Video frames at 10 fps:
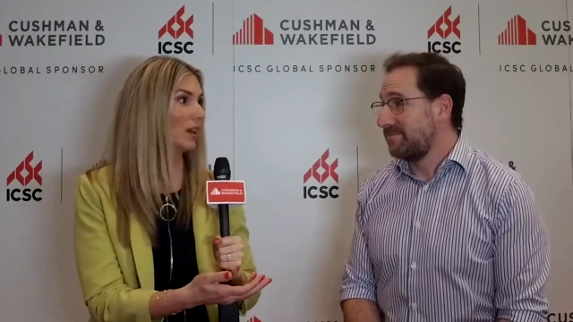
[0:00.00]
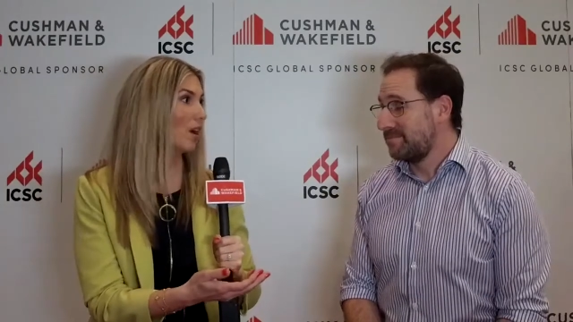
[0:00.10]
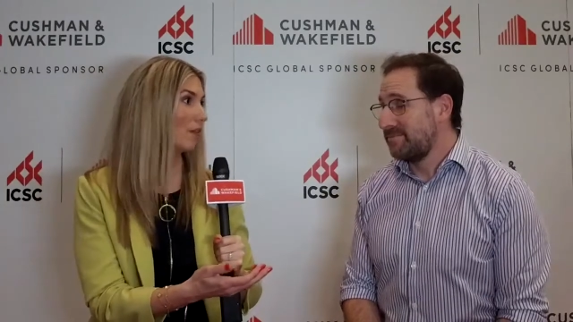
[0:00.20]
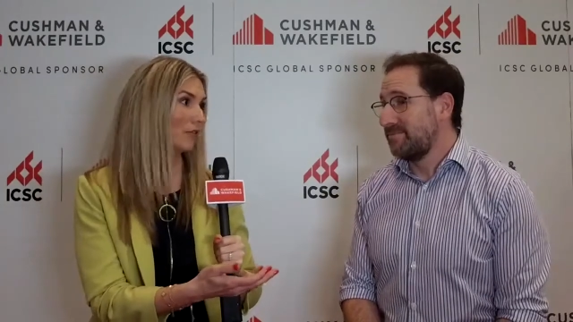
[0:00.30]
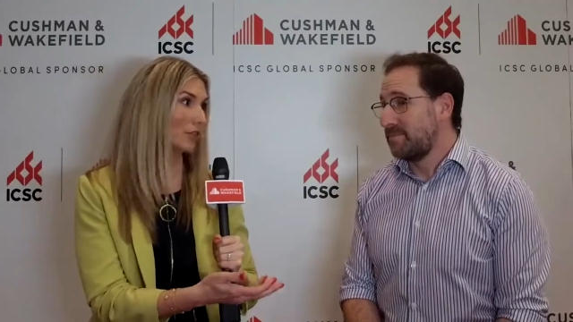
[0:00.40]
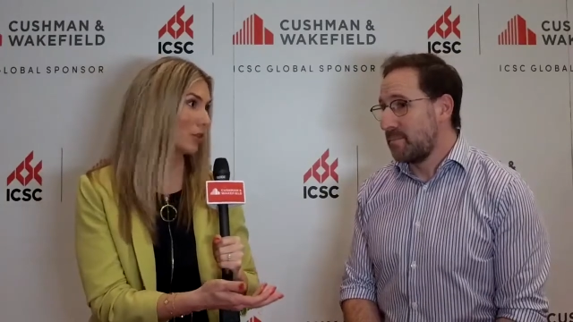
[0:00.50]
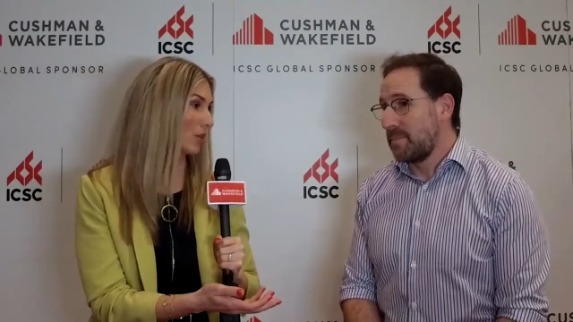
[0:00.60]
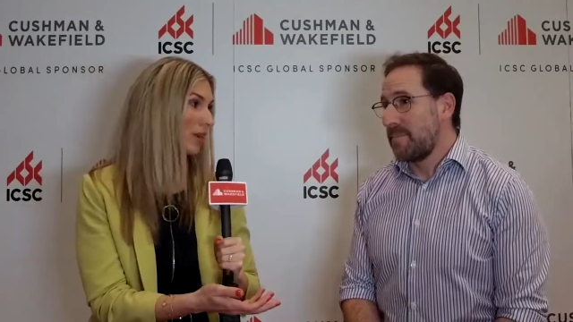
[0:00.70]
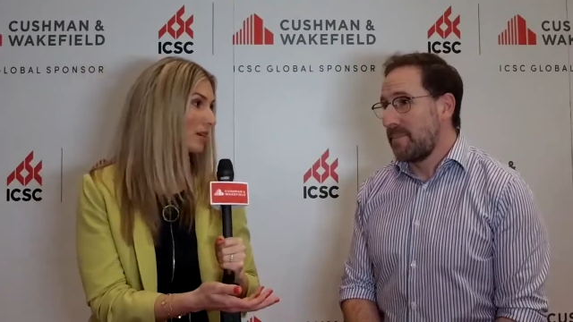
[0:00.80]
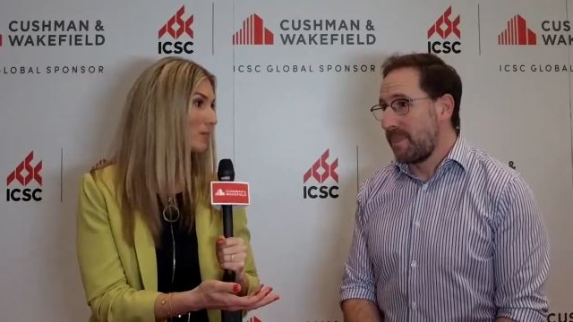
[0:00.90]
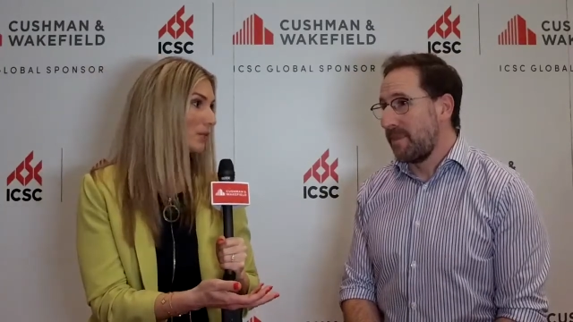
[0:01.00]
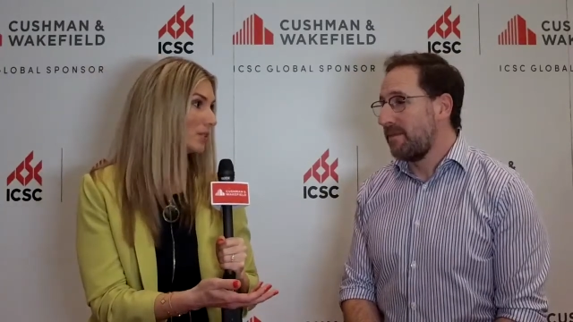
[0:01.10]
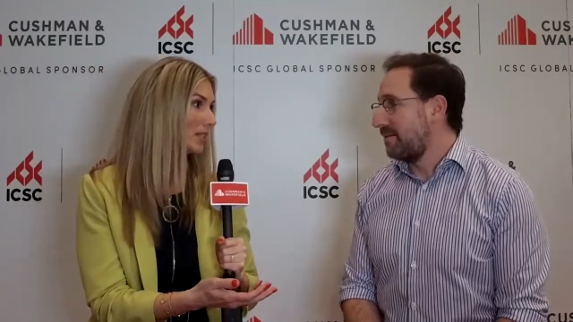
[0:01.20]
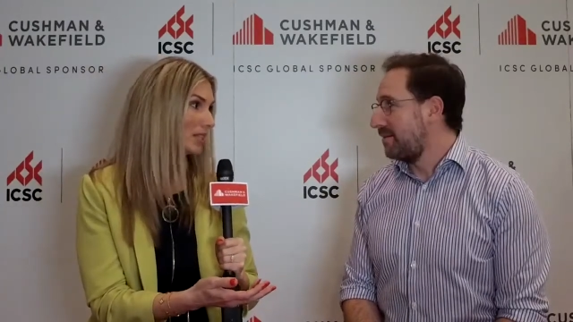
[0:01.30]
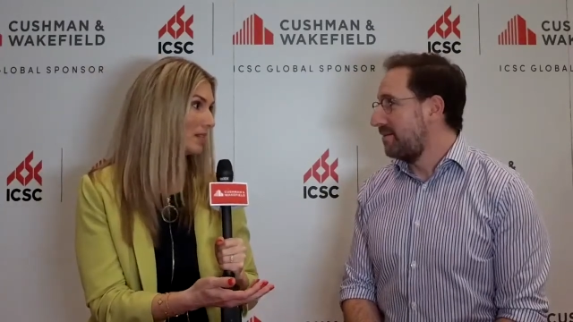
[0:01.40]
Speaker 1: offer your
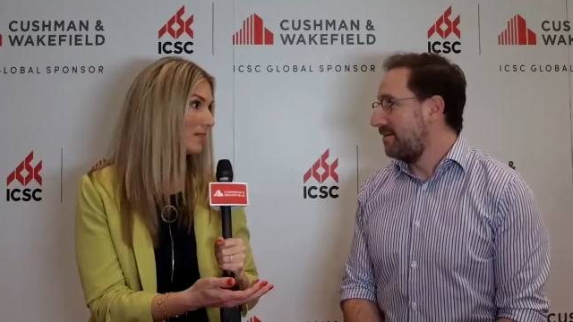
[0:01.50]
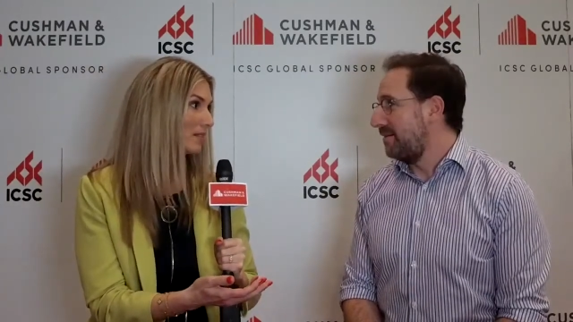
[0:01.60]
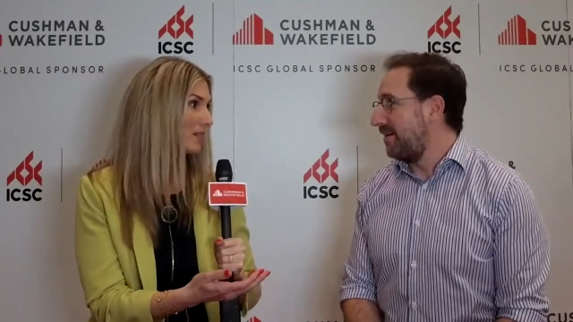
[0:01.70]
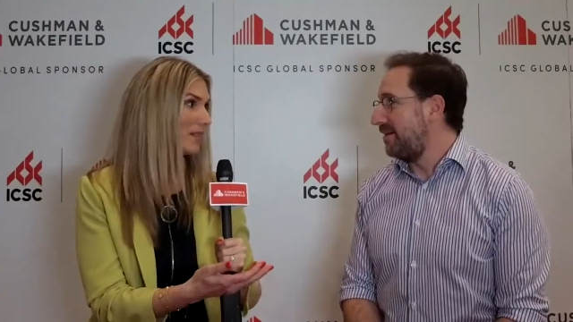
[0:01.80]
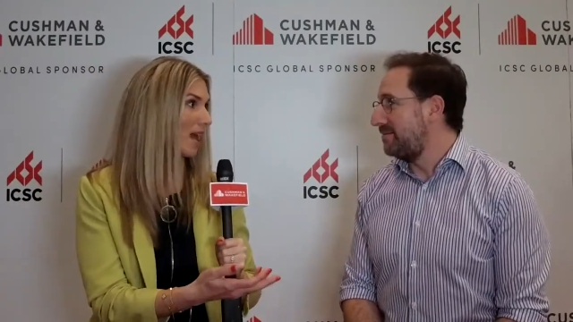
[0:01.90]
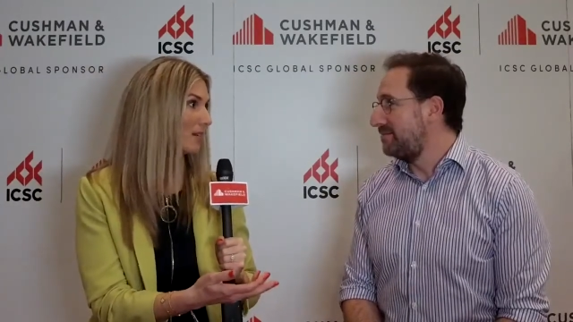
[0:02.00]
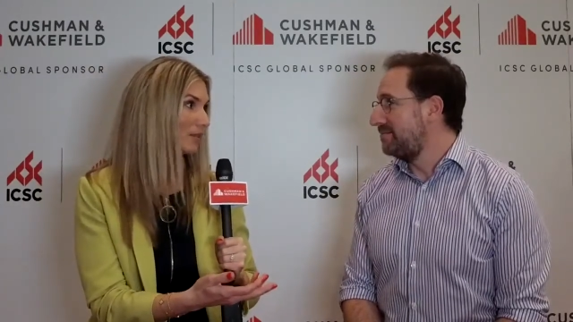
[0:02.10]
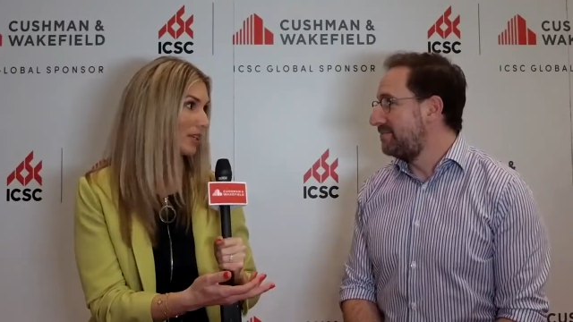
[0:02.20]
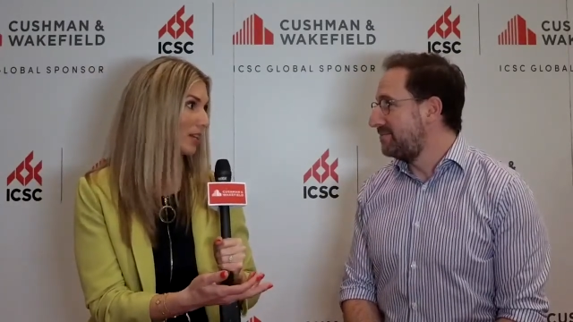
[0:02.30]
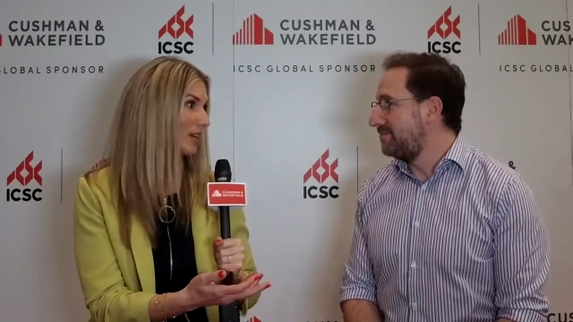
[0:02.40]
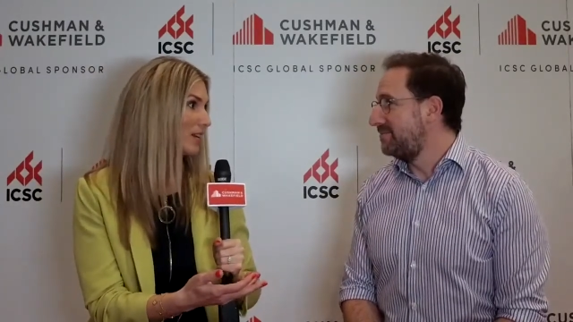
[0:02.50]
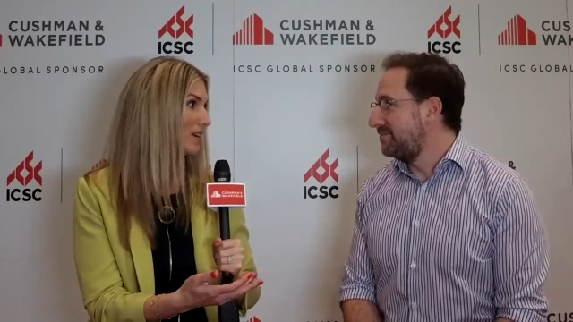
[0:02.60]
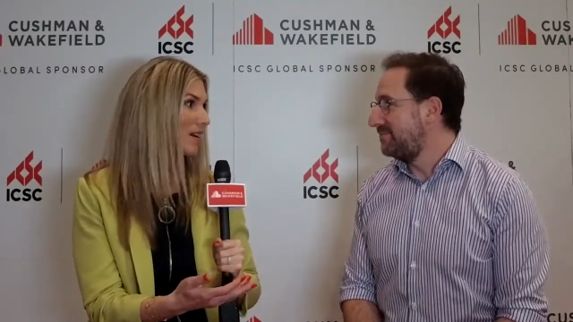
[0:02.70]
expertise yeah. in that arena.